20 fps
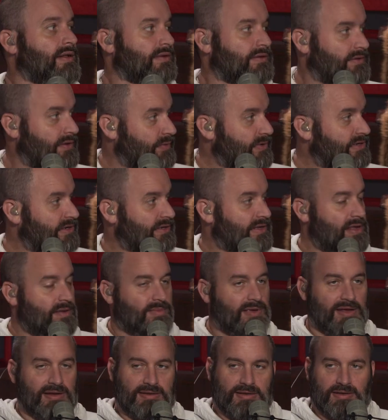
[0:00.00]
So we just
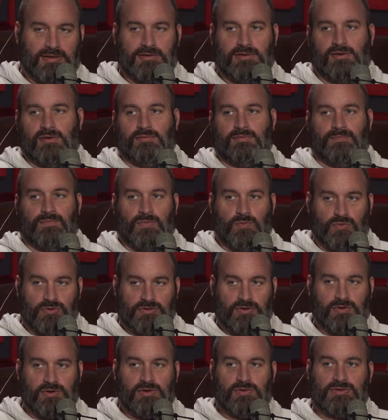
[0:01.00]
keep getting tested. So we're
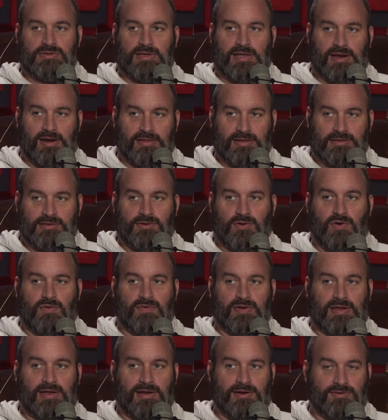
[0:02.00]
so used to getting these
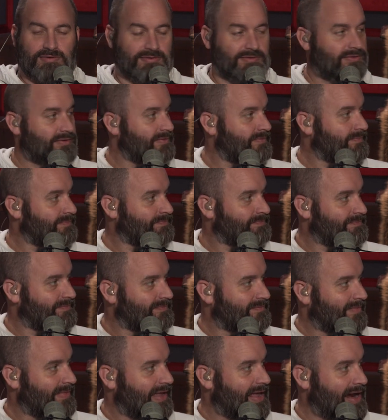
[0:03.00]
notifications.
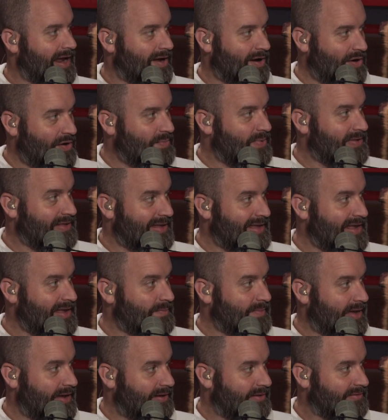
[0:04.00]
And I opened the
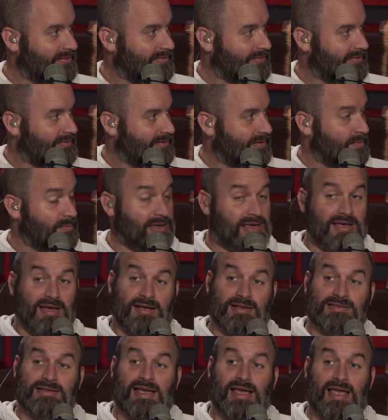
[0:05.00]
email
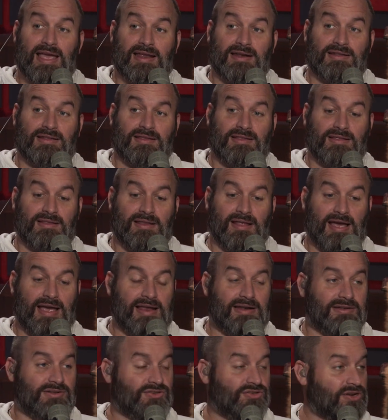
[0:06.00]
because I
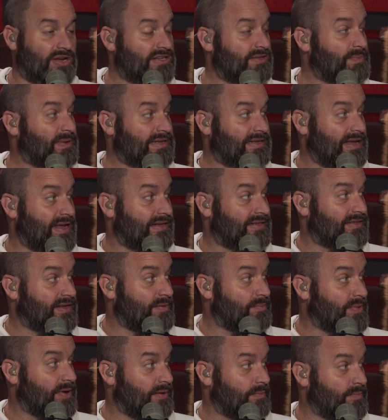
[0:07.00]
had just been
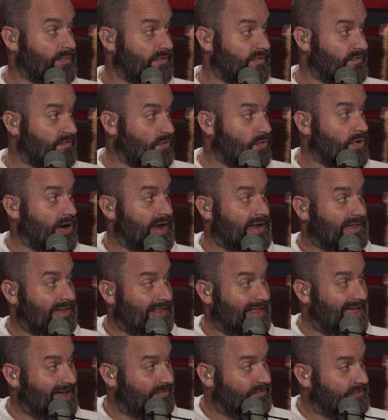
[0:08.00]
tested, but before I
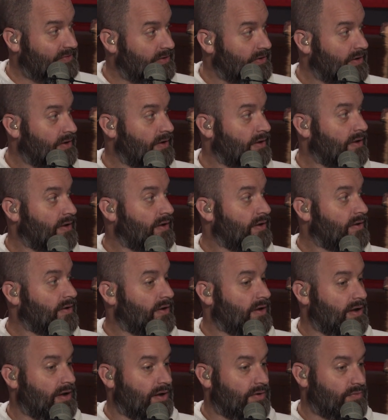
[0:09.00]
left
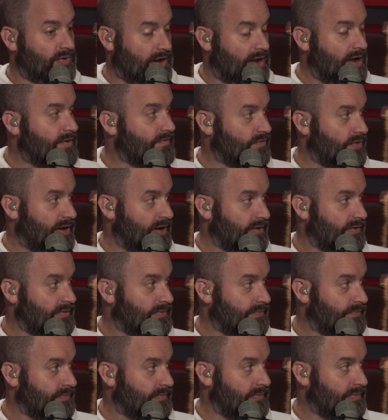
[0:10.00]
recovery,
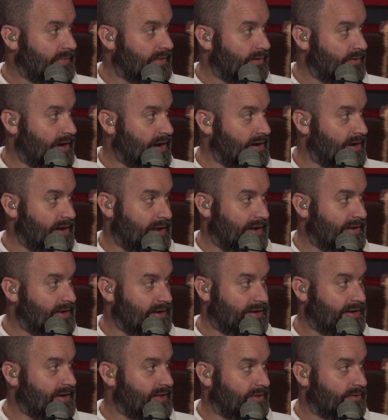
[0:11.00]
right? And I
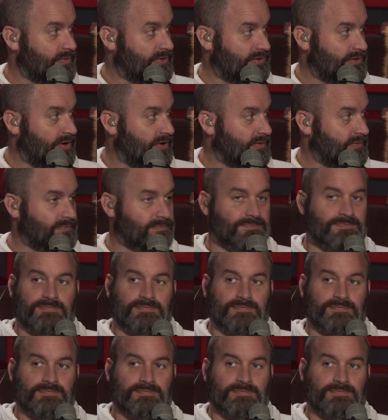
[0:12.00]
didn't get the result.